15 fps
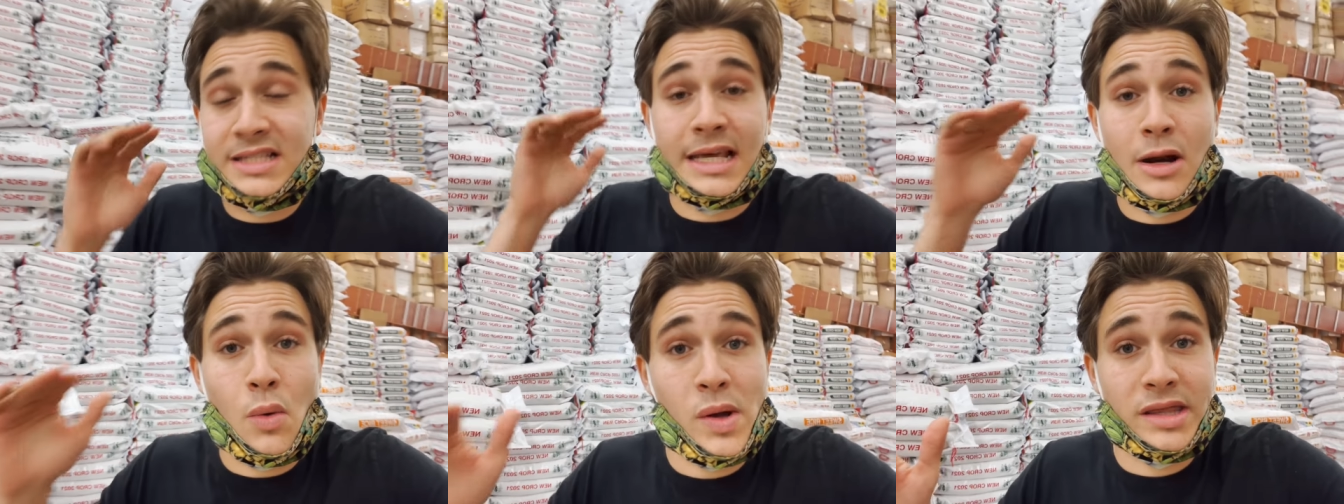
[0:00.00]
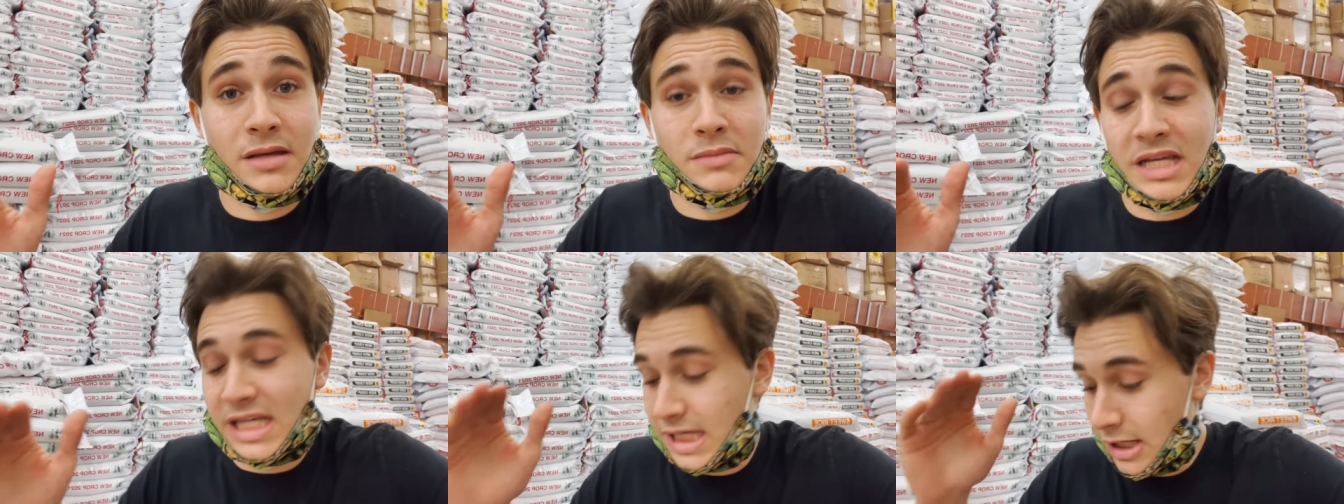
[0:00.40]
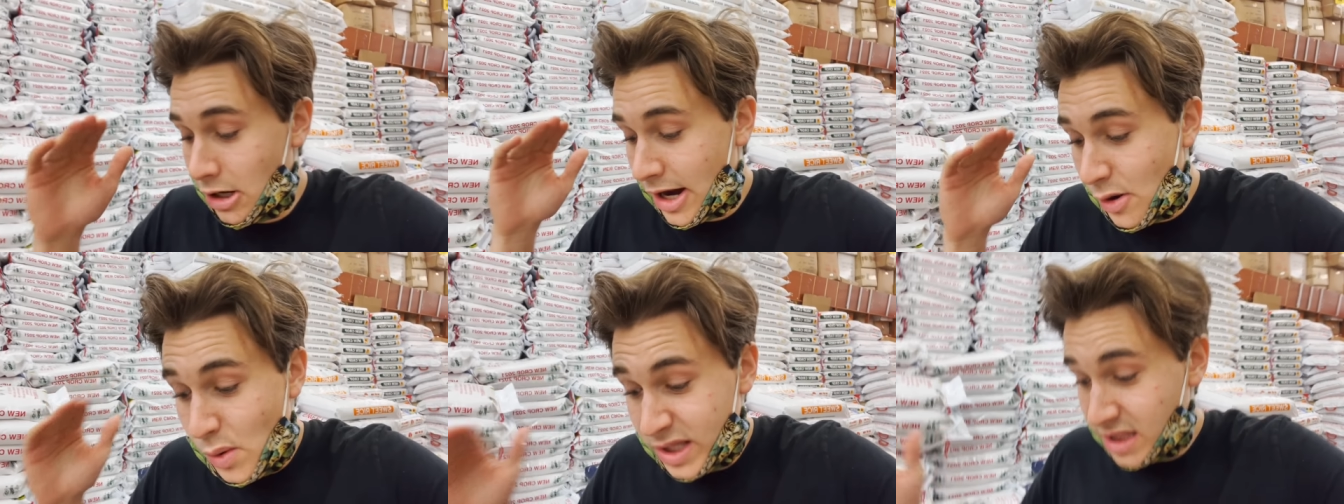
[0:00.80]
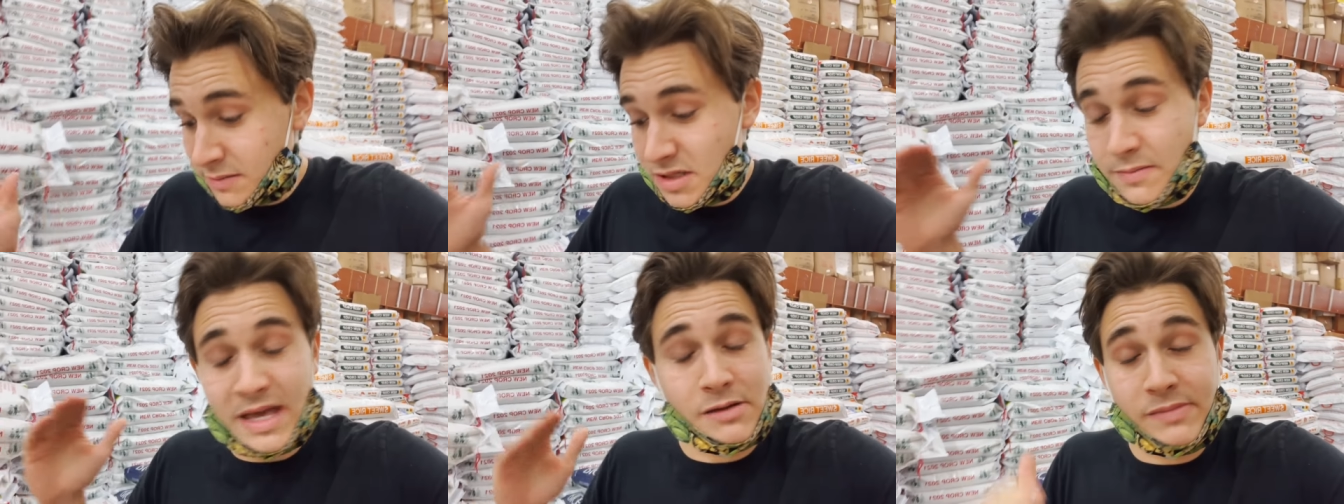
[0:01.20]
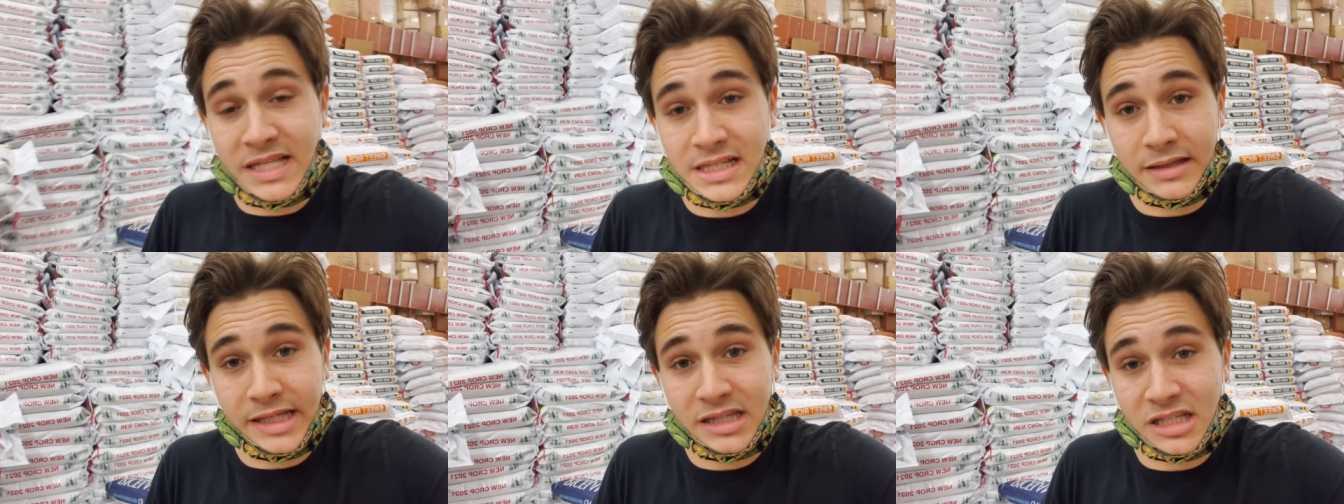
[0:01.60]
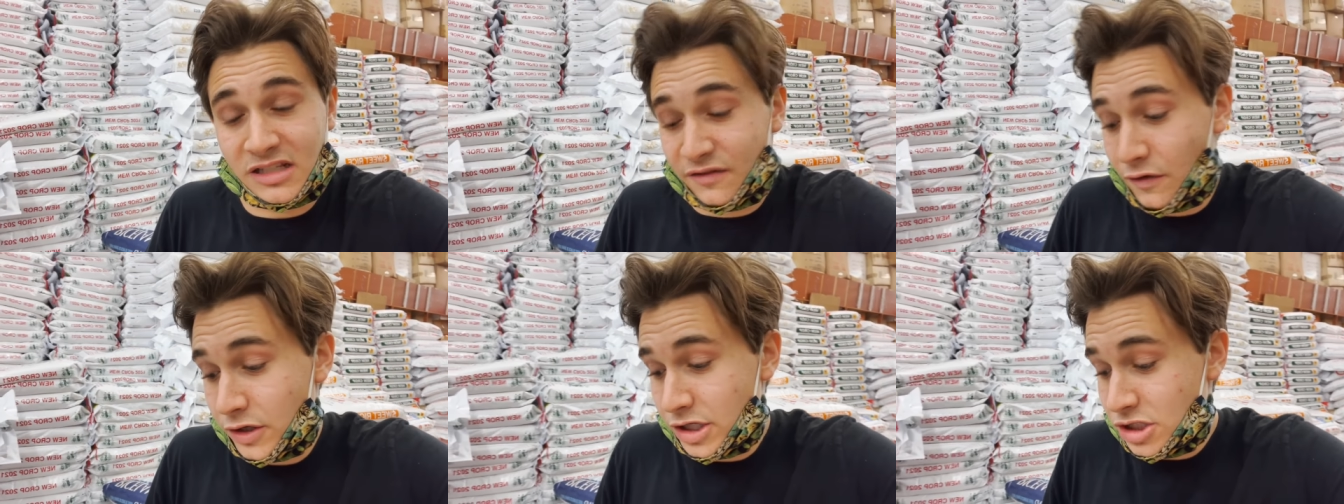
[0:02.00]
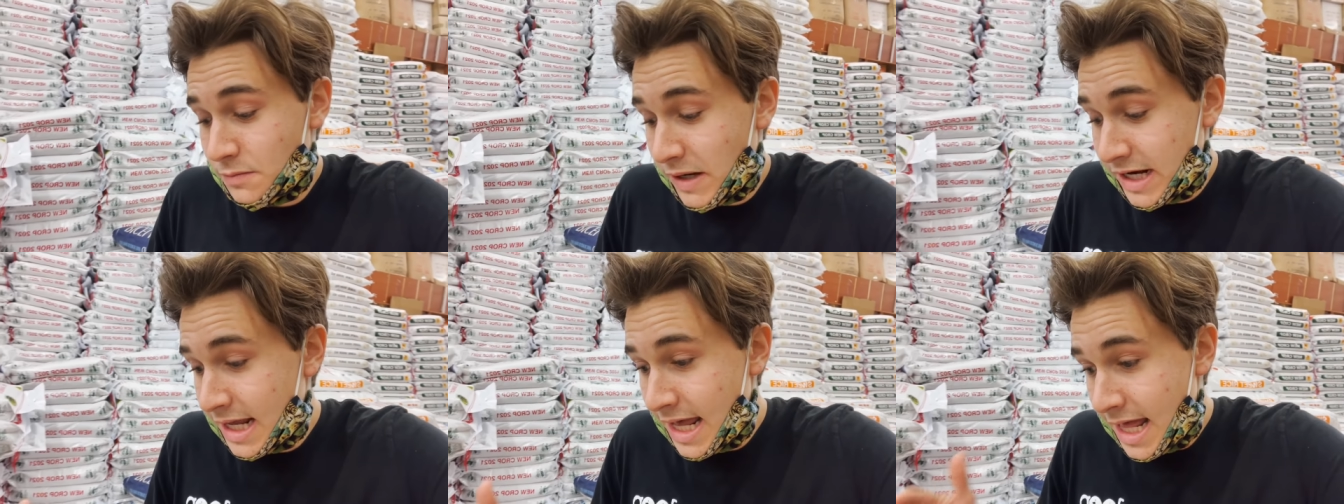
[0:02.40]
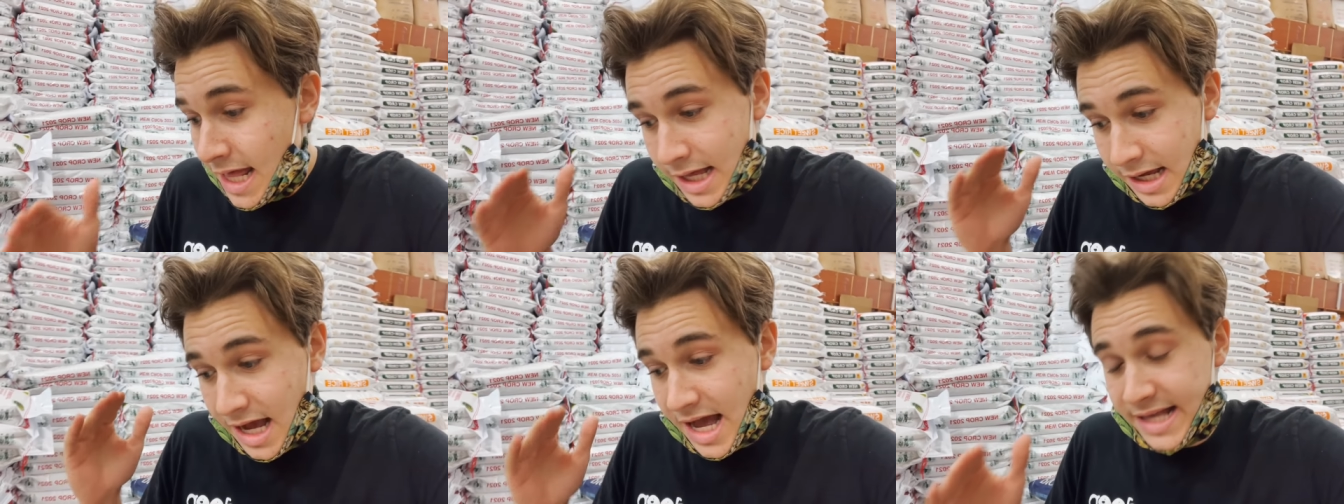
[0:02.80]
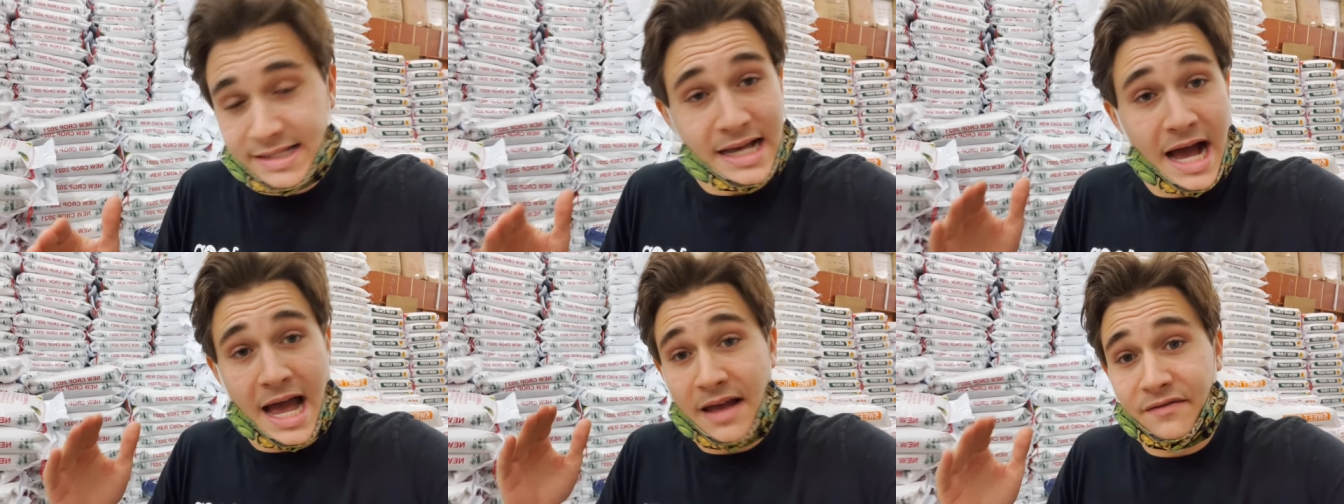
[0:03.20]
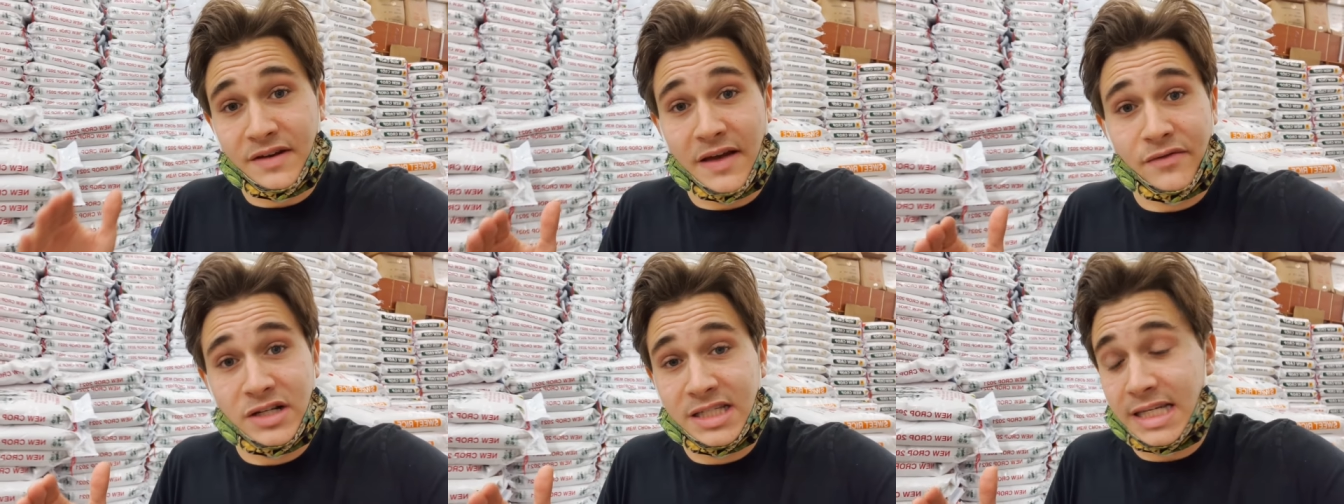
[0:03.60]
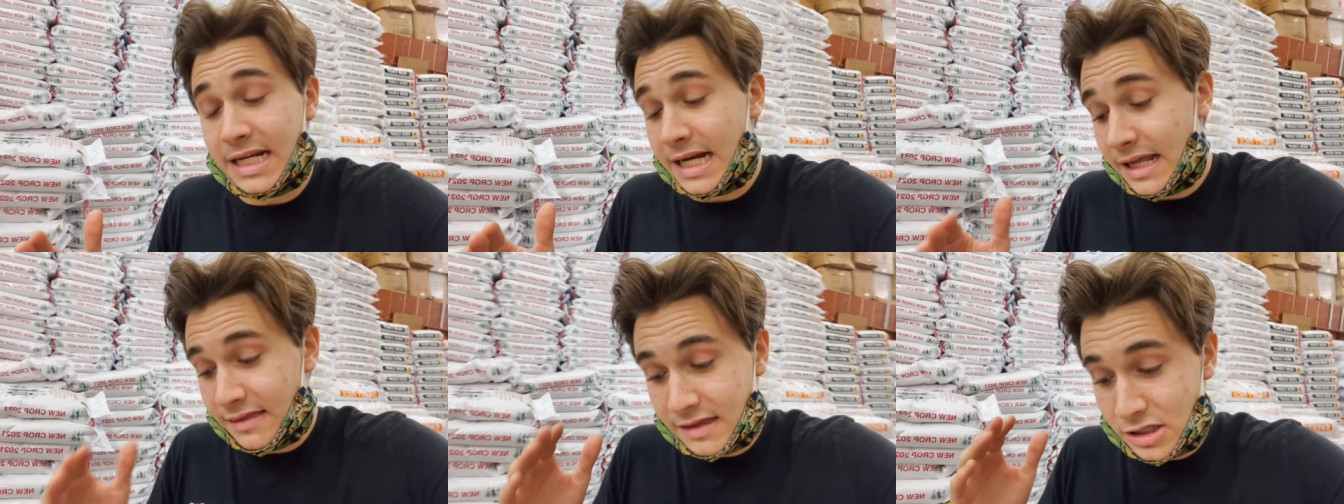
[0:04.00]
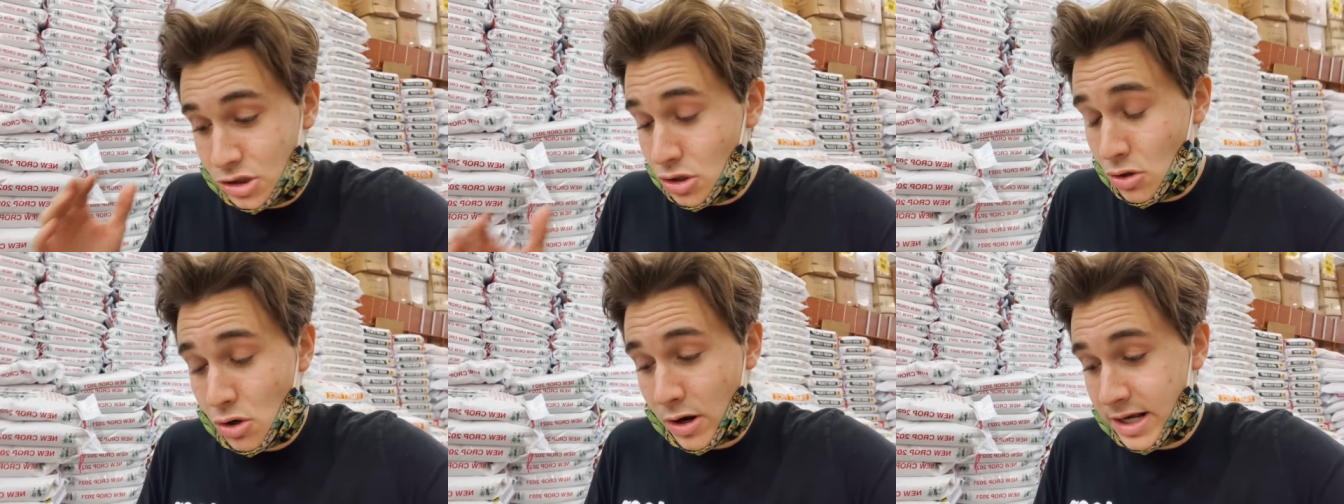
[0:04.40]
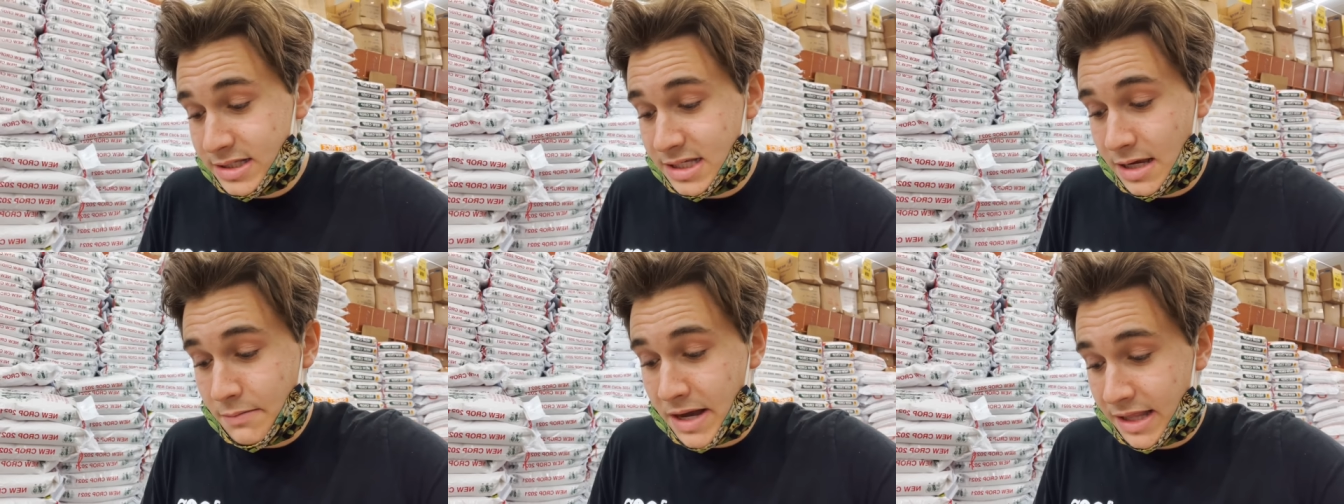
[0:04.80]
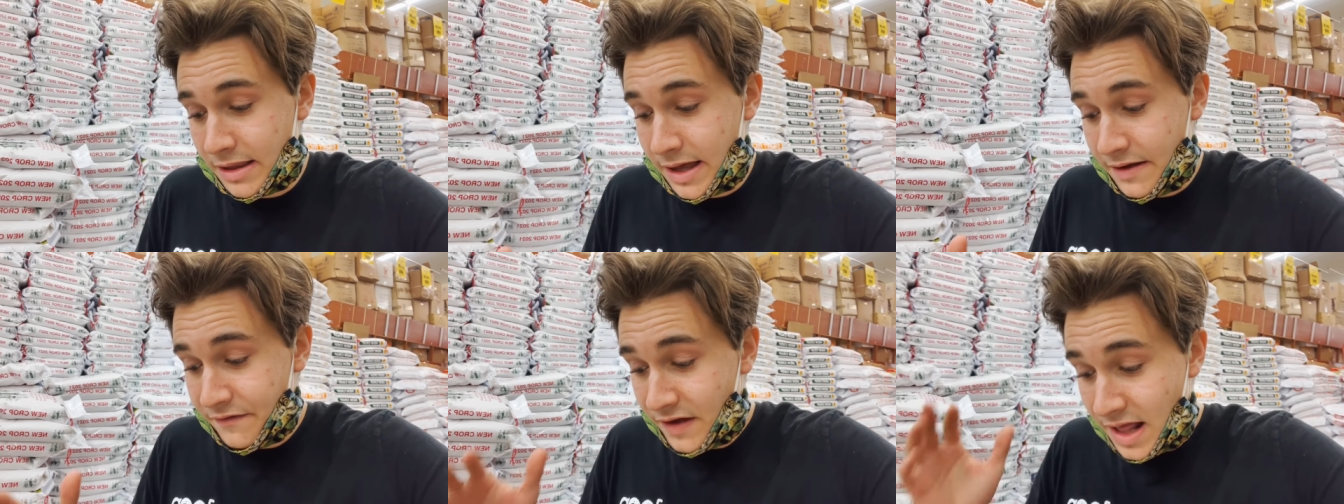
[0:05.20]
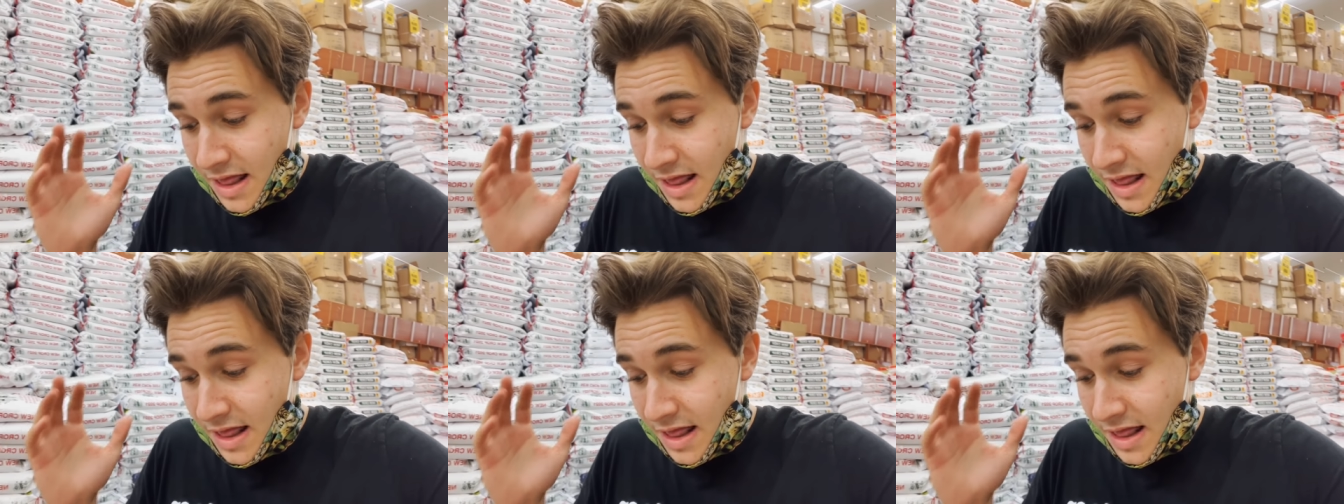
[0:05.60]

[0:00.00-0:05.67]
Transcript: I don't want them to hear. I don't want them to make me delete this footage, but guys, I have never seen anything so crazy in my life.